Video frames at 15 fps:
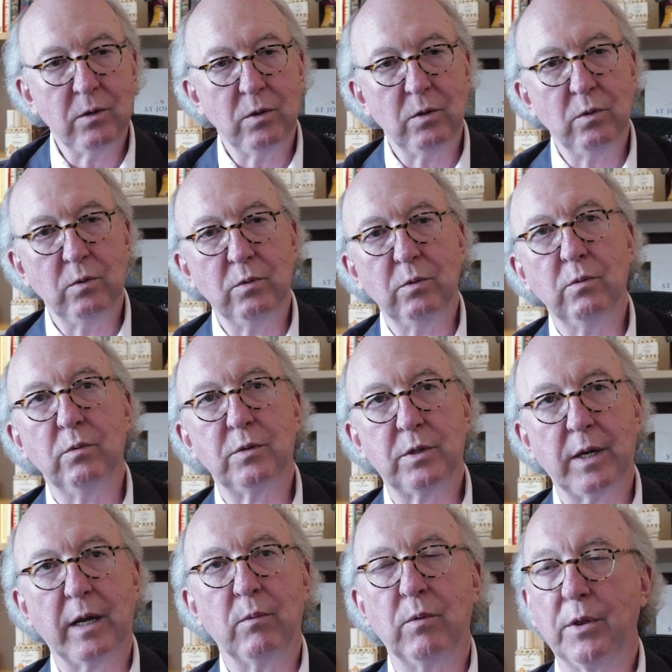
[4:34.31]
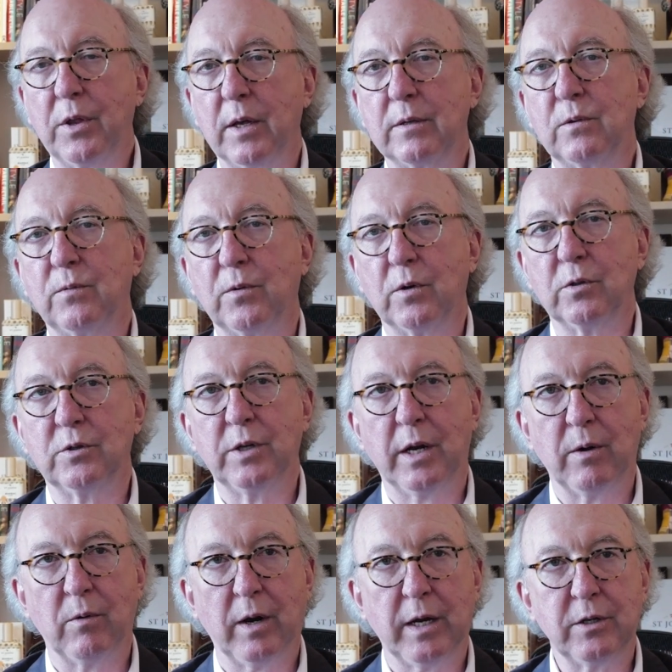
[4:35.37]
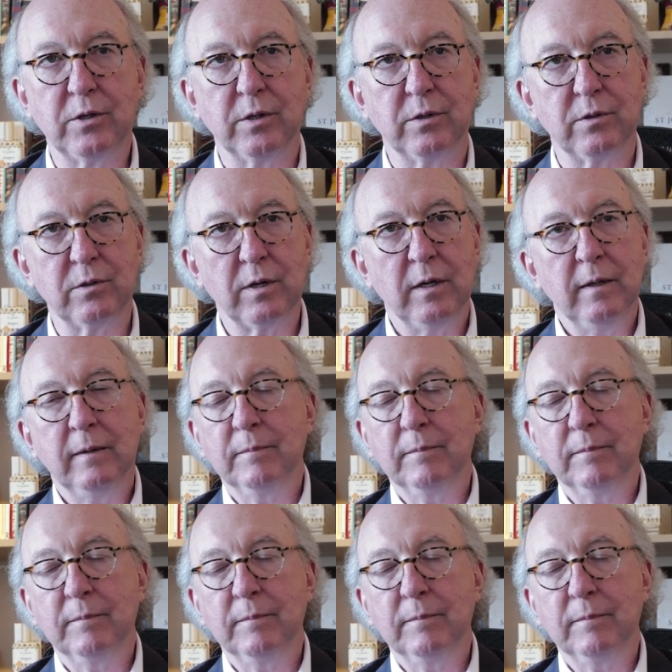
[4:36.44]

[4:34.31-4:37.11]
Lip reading: who stayed with us for generations.